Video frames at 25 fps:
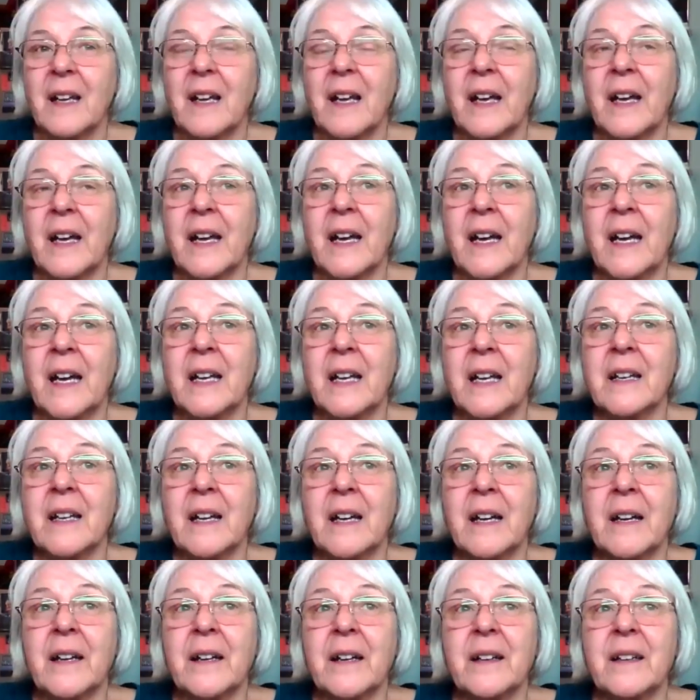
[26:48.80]
And
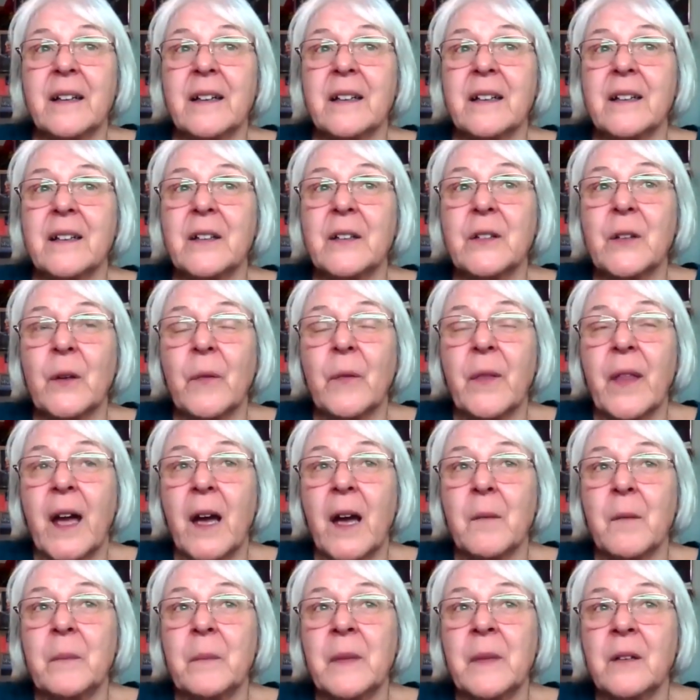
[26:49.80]
uh, so
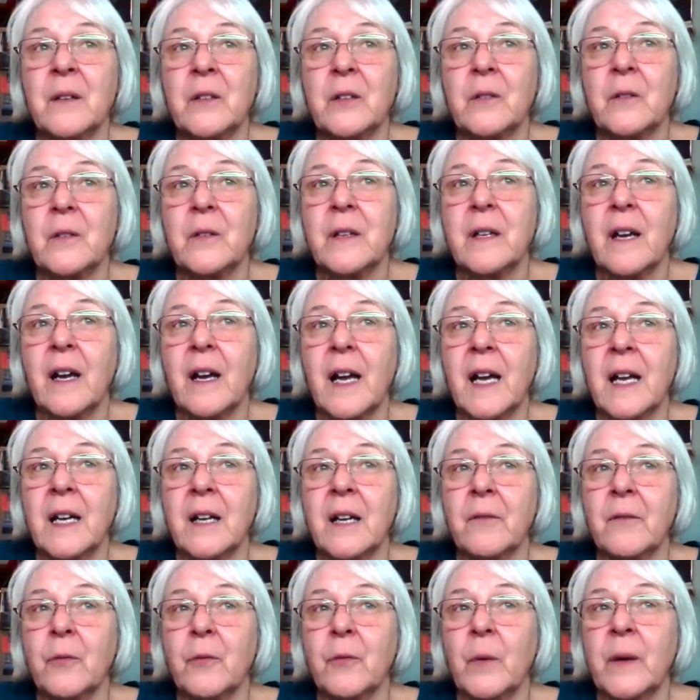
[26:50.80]
that ministry kind
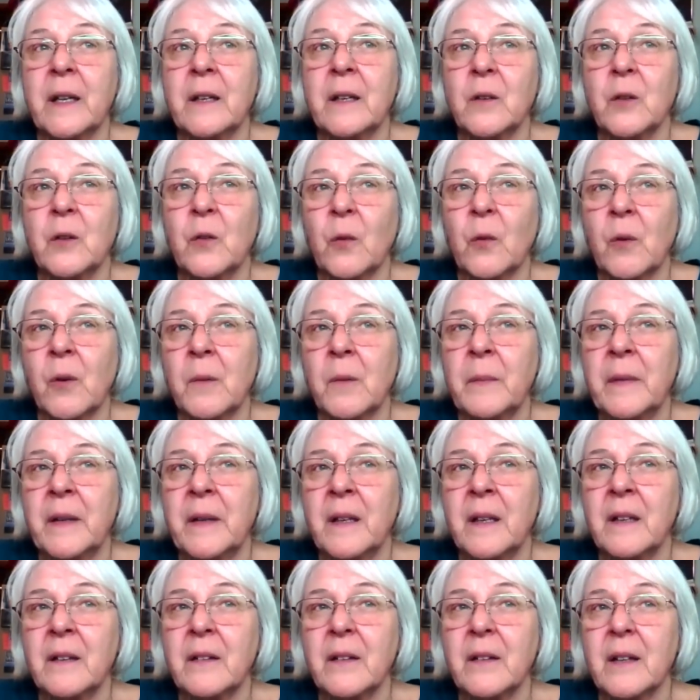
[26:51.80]
of went
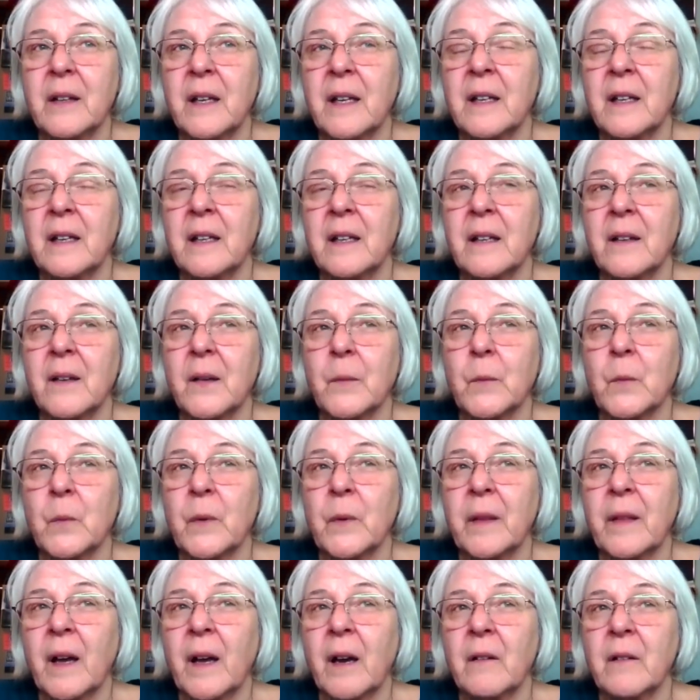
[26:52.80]
dormant it,
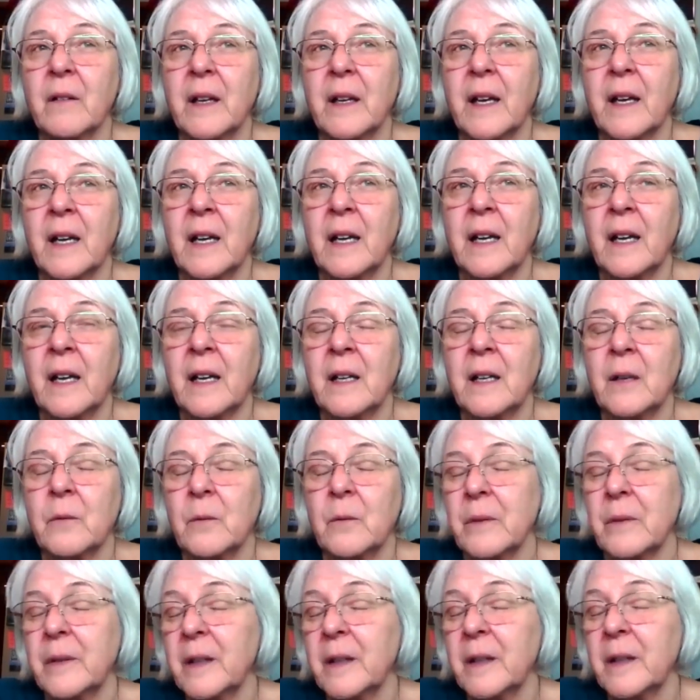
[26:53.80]
without getting any
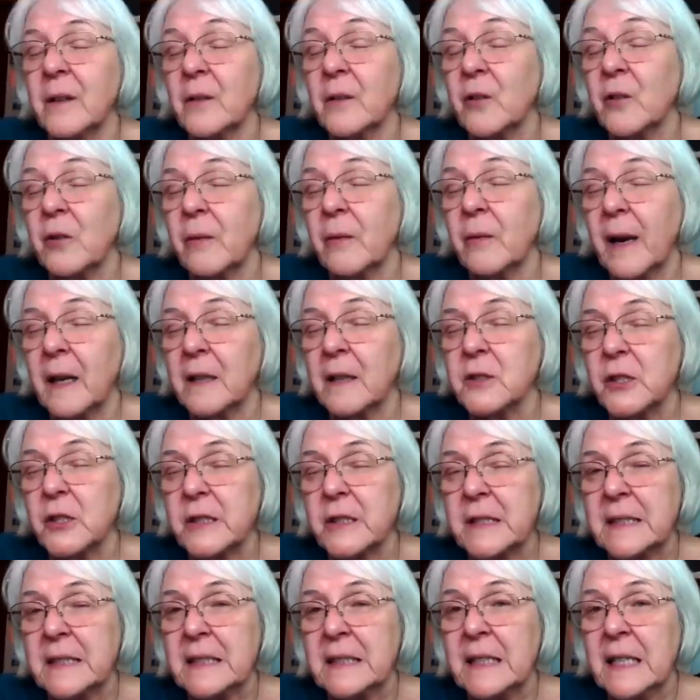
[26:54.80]
real
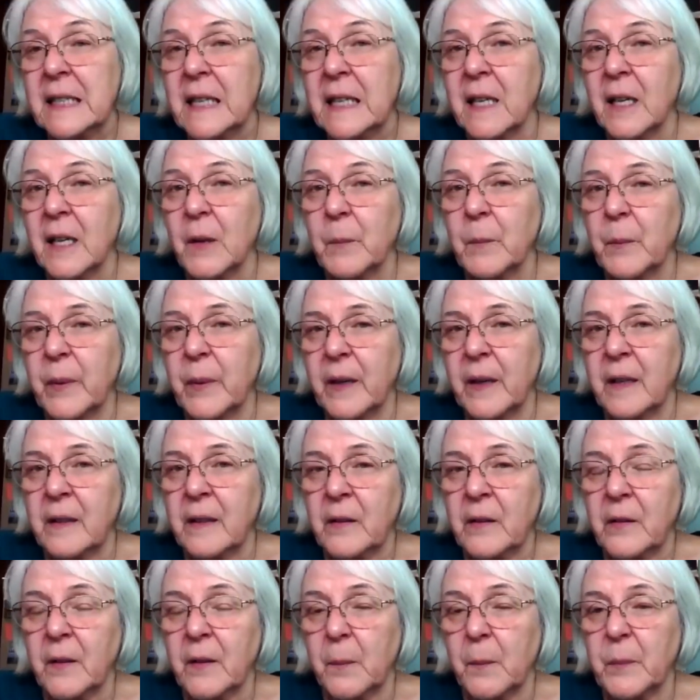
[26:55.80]
traction. But
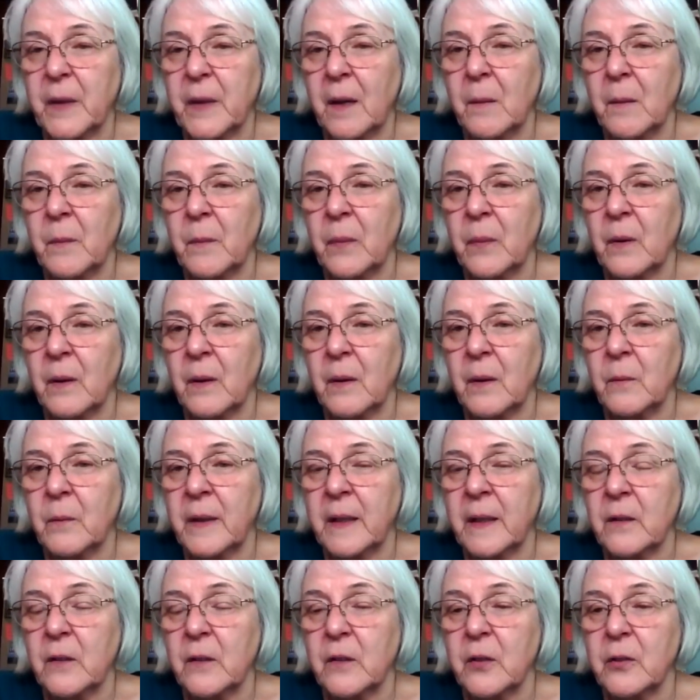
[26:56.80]
in September, I
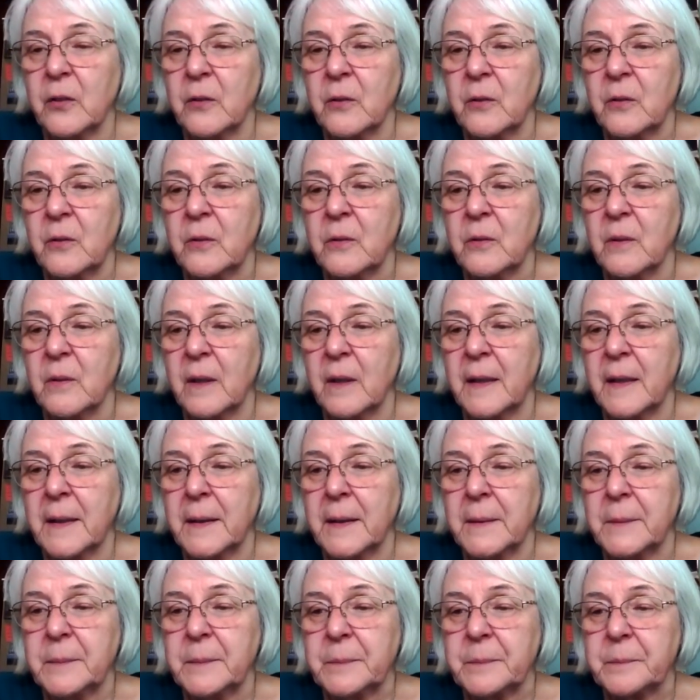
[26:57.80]
went to
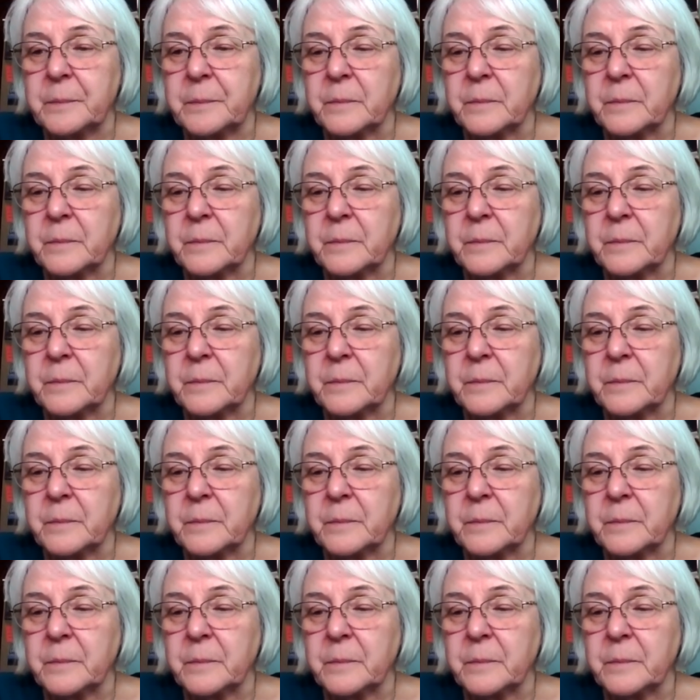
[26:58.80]
um,